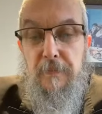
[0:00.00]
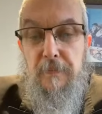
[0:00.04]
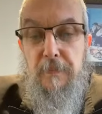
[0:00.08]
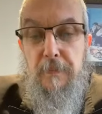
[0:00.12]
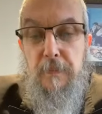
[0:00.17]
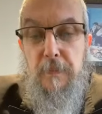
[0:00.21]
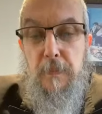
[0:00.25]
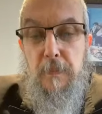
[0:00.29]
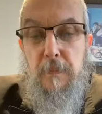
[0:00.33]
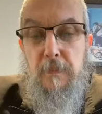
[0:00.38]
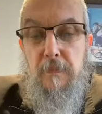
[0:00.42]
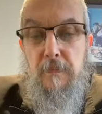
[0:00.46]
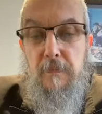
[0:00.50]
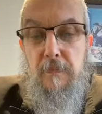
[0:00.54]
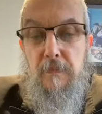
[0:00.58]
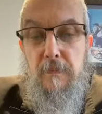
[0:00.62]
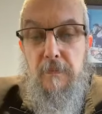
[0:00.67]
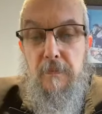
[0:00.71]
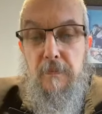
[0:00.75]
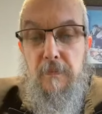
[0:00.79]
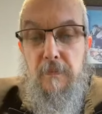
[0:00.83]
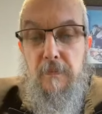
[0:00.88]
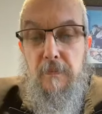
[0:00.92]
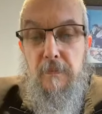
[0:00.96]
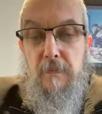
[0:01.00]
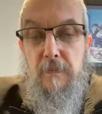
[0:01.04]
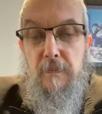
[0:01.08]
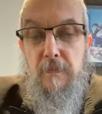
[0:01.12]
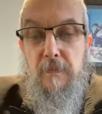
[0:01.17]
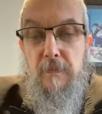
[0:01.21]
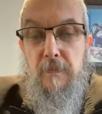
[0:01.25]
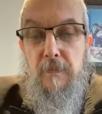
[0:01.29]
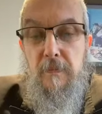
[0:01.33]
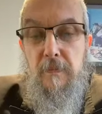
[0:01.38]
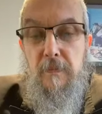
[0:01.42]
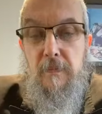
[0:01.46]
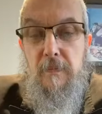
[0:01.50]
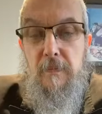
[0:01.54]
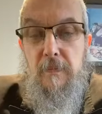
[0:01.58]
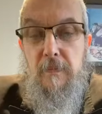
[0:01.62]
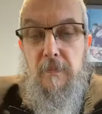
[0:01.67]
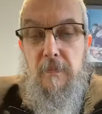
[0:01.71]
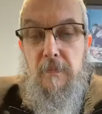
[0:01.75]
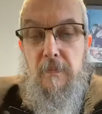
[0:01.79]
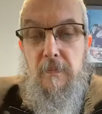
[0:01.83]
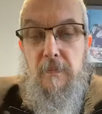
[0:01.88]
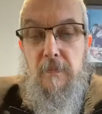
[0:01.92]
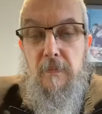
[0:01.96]

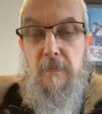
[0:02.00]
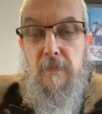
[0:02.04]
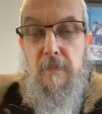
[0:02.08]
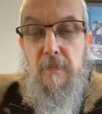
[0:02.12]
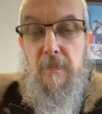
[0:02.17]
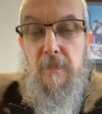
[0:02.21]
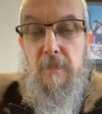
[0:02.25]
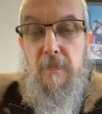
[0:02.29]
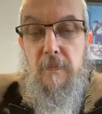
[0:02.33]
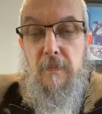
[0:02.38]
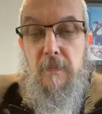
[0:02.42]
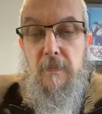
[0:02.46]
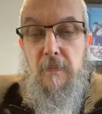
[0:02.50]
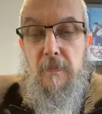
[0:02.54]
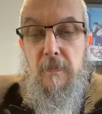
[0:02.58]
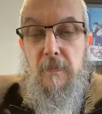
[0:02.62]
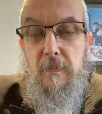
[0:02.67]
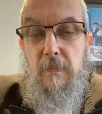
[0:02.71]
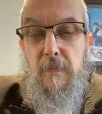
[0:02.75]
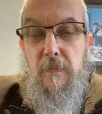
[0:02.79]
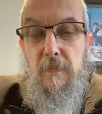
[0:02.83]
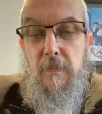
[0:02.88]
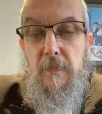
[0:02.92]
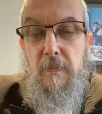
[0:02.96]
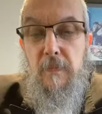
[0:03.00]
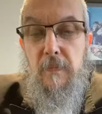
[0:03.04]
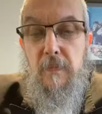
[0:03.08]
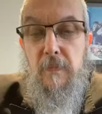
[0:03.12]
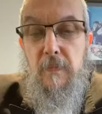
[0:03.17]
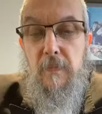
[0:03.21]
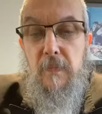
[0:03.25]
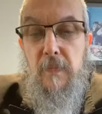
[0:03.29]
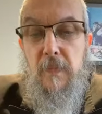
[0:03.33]
Nothing is said.